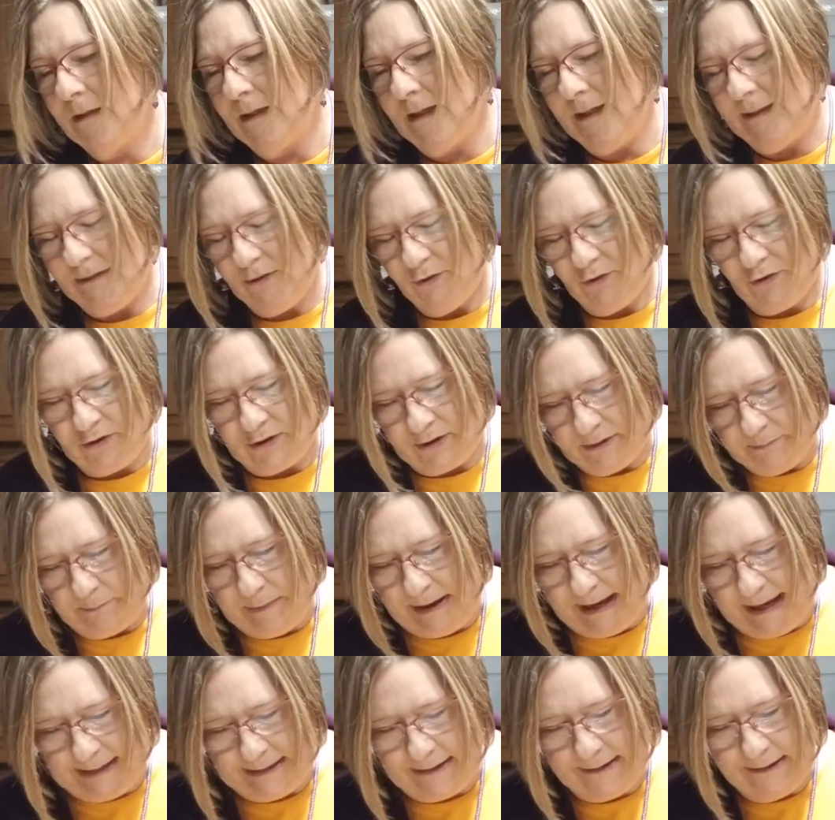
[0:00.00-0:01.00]
and you start
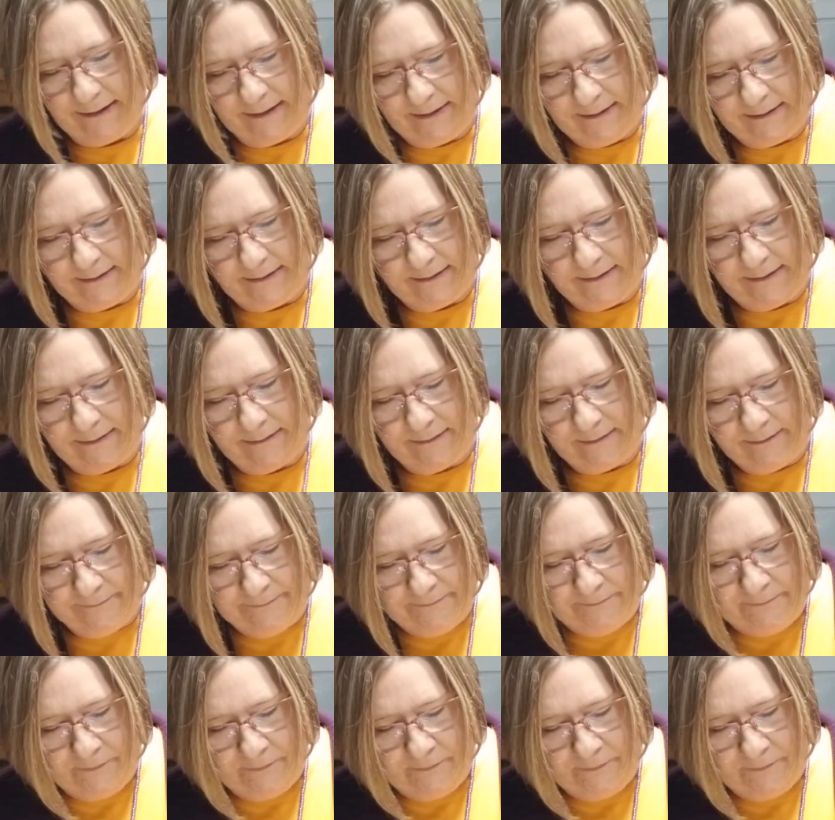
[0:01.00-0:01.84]
packing it in